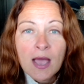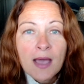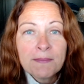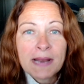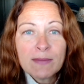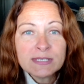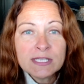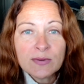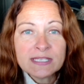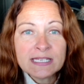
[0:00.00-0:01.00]
But I was
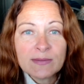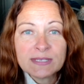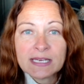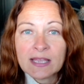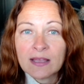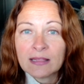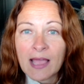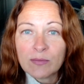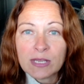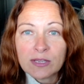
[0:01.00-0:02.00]
noticing I was getting
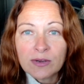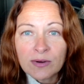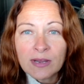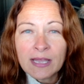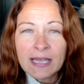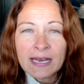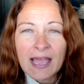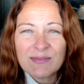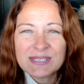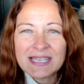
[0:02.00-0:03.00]
cloudy urine.
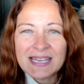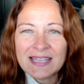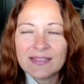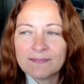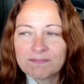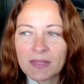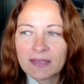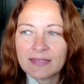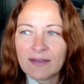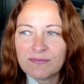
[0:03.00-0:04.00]
I was getting
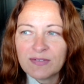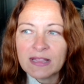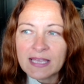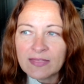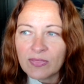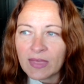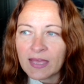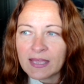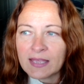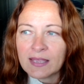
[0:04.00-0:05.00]
that feeling
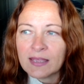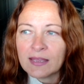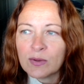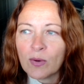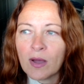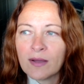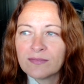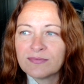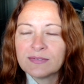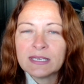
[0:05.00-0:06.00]
that,
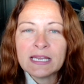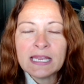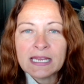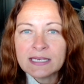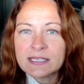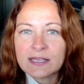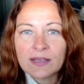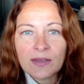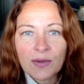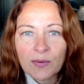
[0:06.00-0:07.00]
of needing to
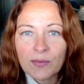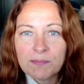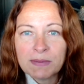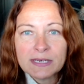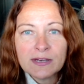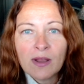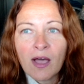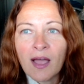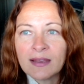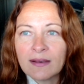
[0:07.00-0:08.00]
go, but
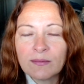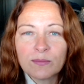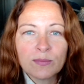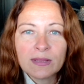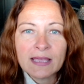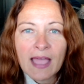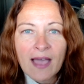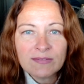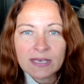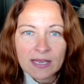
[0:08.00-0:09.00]
not really
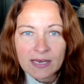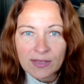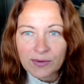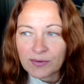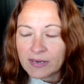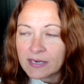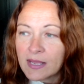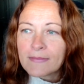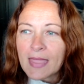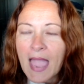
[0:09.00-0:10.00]
having any urine.
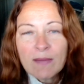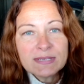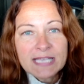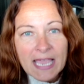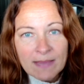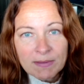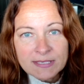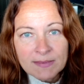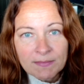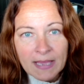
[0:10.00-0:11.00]
I was able
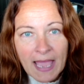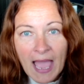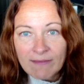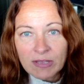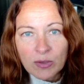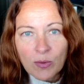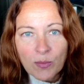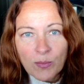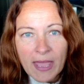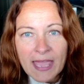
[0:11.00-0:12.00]
to have it go
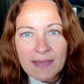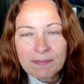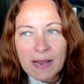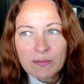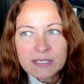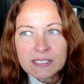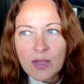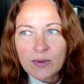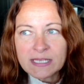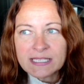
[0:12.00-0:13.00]
away, but I was
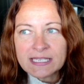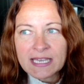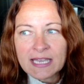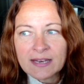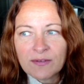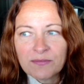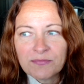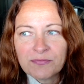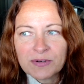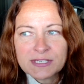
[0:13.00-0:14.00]
noticing
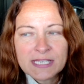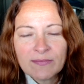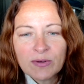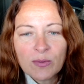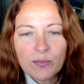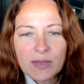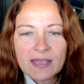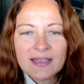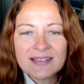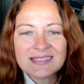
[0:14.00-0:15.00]
for several
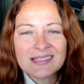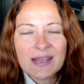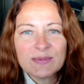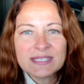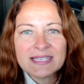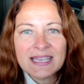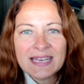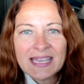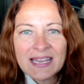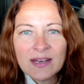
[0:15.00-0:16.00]
weeks that I was
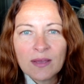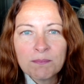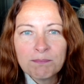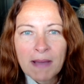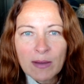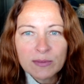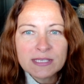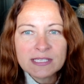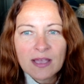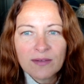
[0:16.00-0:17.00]
getting
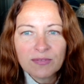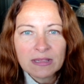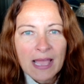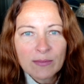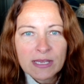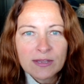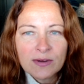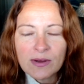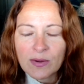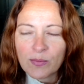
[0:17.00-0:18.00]
bouts of cloudy
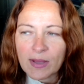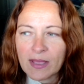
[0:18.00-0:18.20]
urine quite